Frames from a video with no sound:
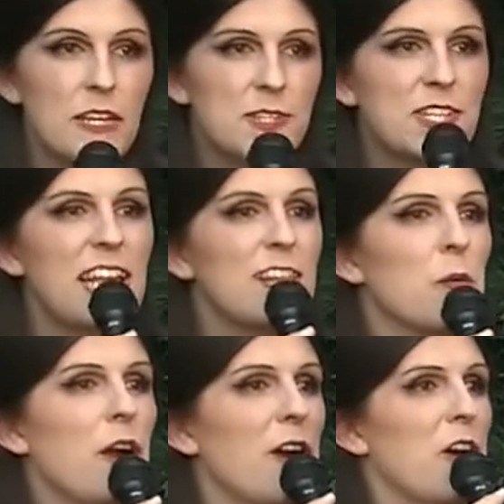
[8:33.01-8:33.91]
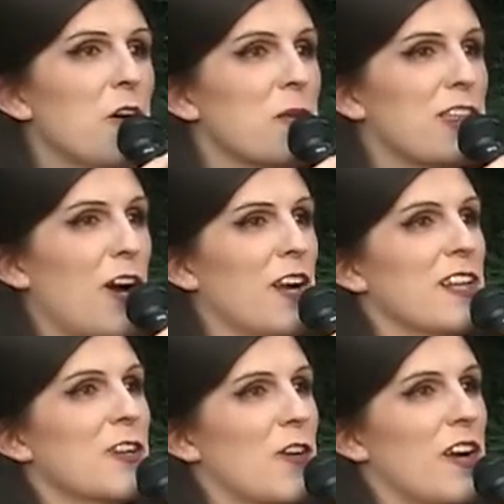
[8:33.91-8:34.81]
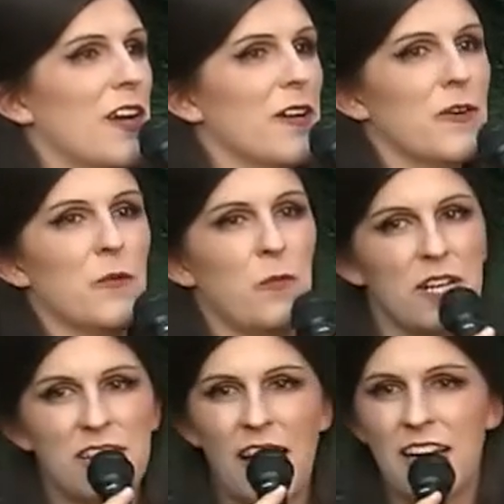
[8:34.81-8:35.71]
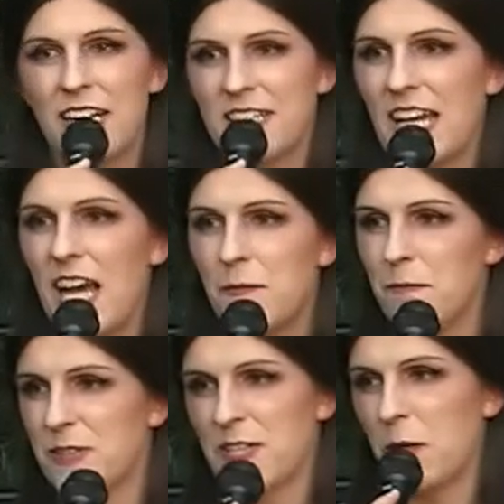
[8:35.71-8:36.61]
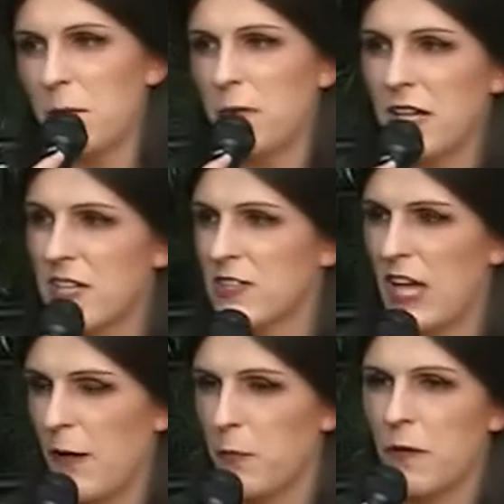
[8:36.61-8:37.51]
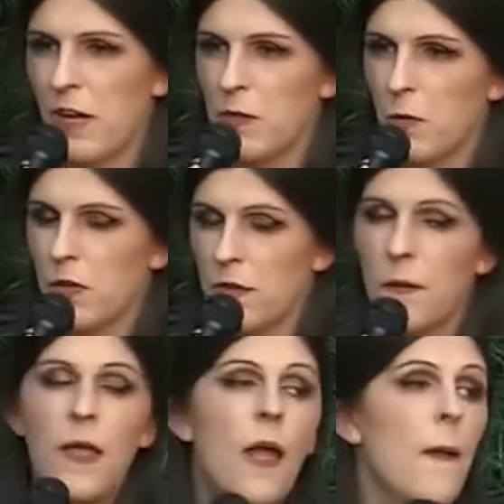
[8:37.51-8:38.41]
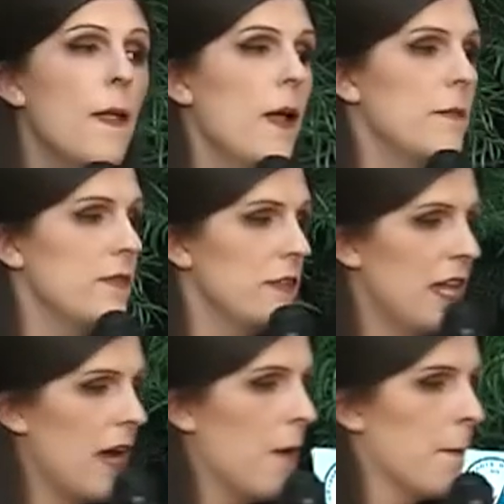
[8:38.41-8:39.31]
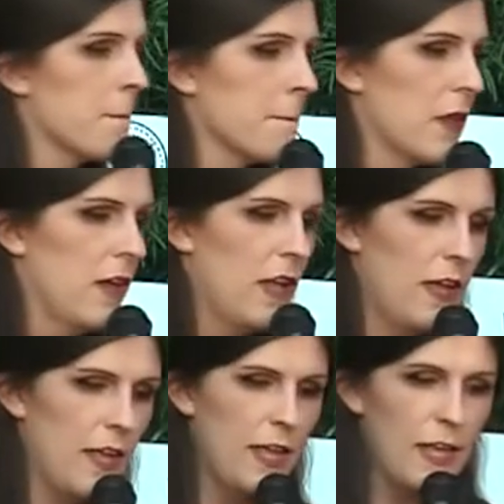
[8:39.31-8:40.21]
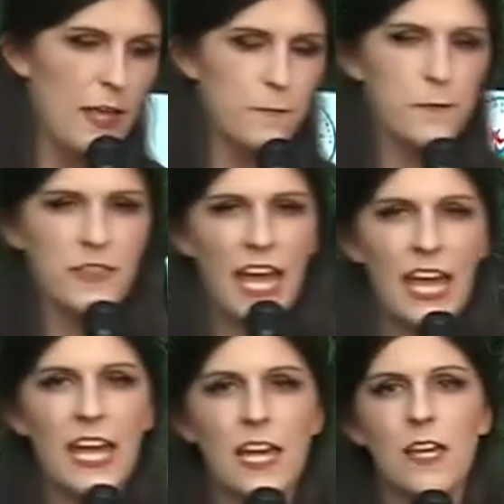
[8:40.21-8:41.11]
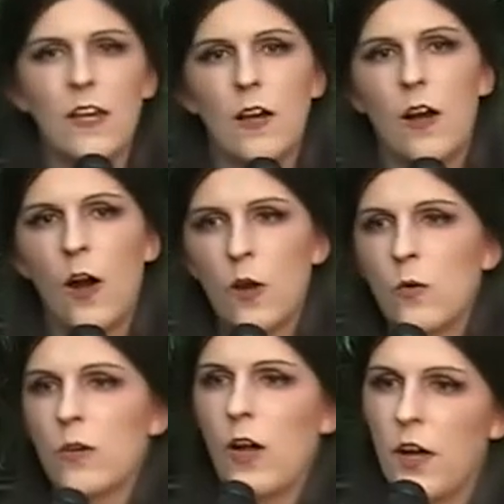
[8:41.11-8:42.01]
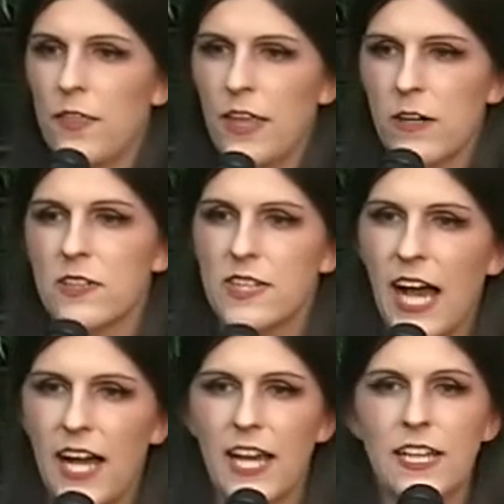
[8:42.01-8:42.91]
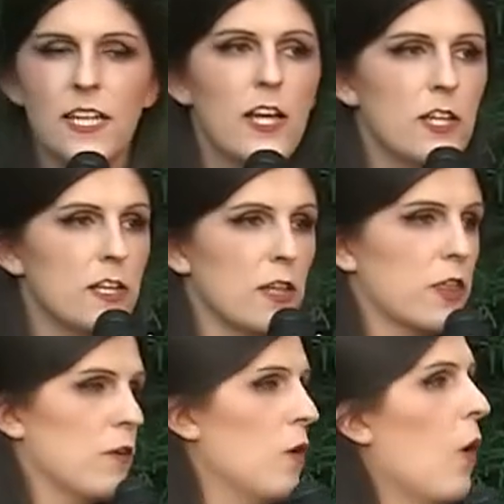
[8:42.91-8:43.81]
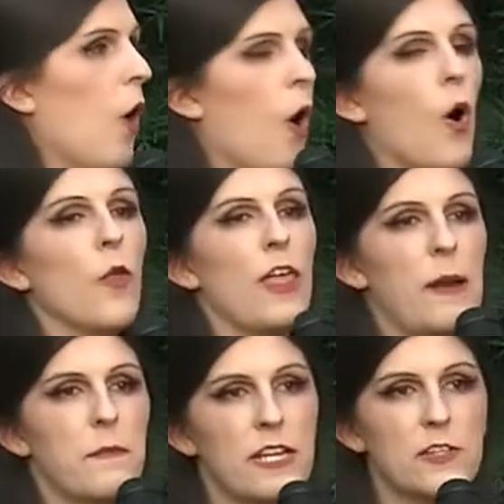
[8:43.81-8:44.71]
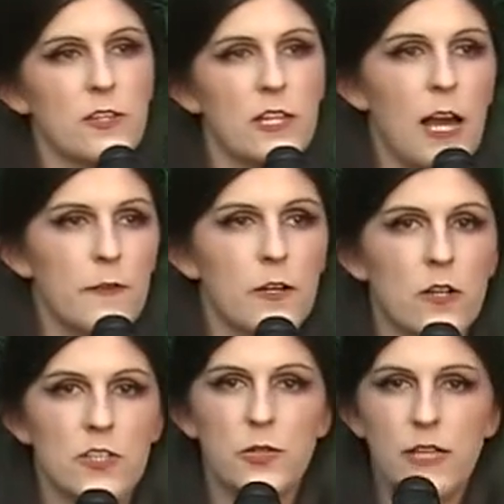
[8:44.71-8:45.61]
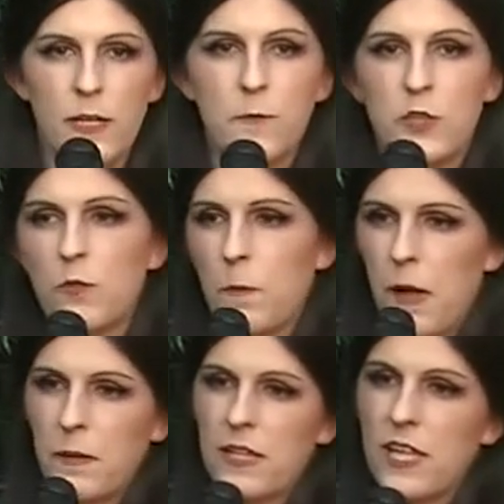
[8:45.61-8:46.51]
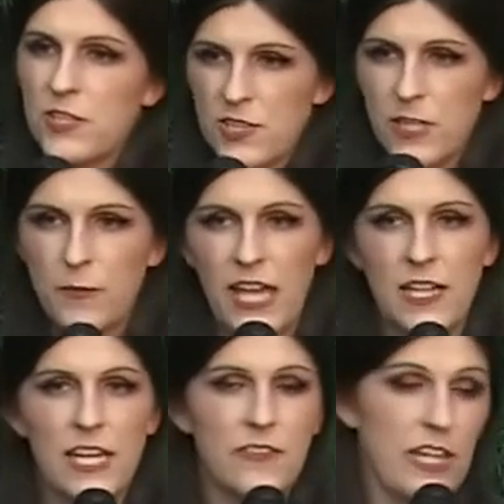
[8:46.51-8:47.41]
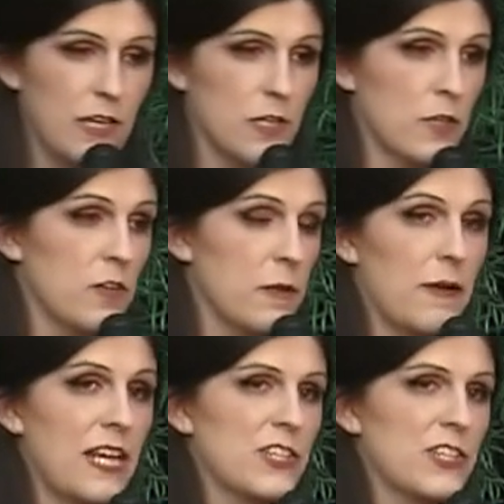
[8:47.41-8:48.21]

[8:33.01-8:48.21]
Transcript: See the world with Harlan Crow. 1 yacht at a time, someplace halfway around the world. Now, if they are on their side going to throw all that money to the governor to give to Republican legislative candidates, including my